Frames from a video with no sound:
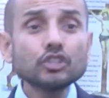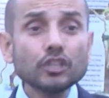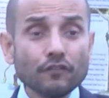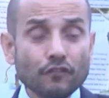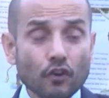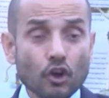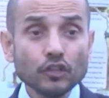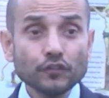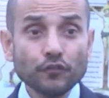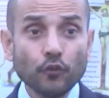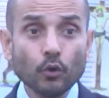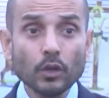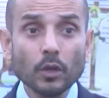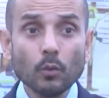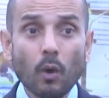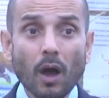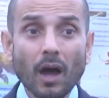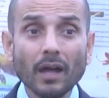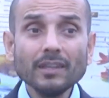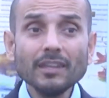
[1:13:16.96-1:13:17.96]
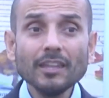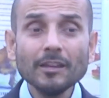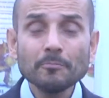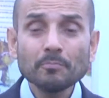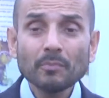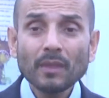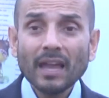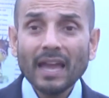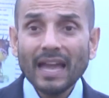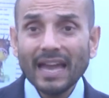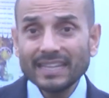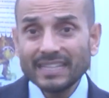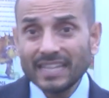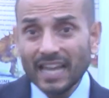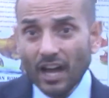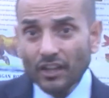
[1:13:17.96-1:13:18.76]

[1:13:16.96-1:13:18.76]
you to verse 41, and the